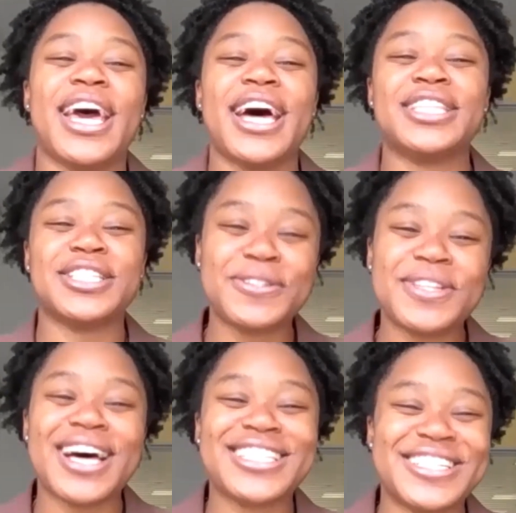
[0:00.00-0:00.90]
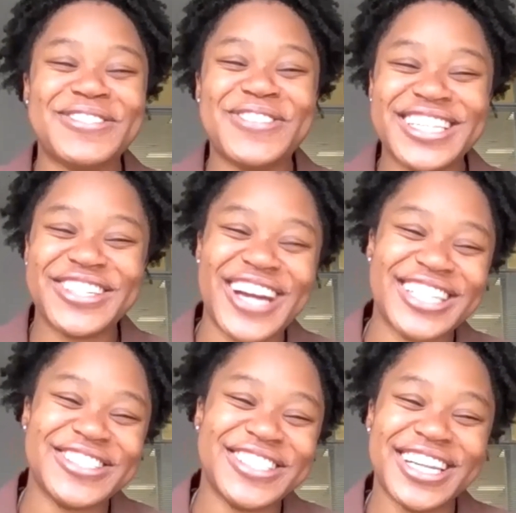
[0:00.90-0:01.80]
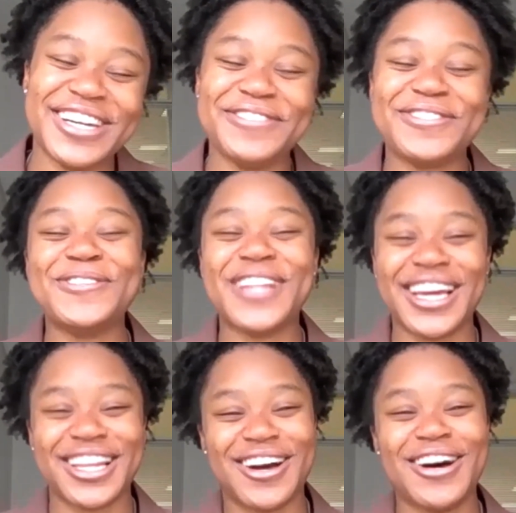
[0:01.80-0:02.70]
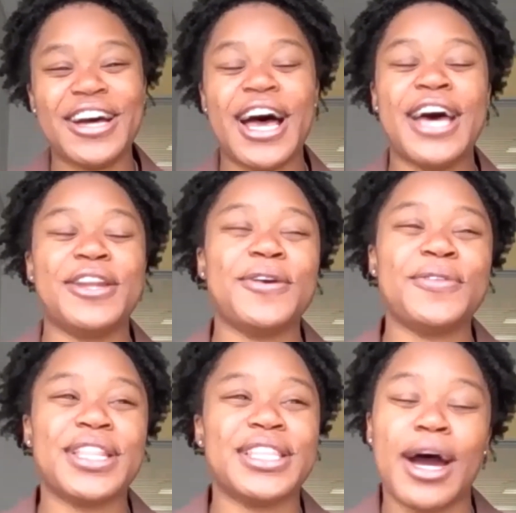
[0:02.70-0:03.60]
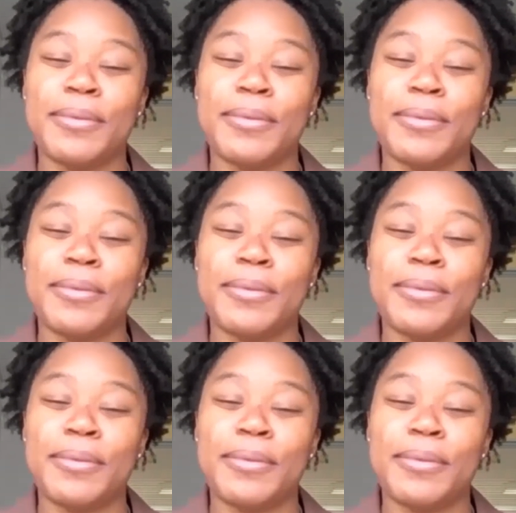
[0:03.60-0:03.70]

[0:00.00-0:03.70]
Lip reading: As a 2001 graduate of Tulane Law, I know that the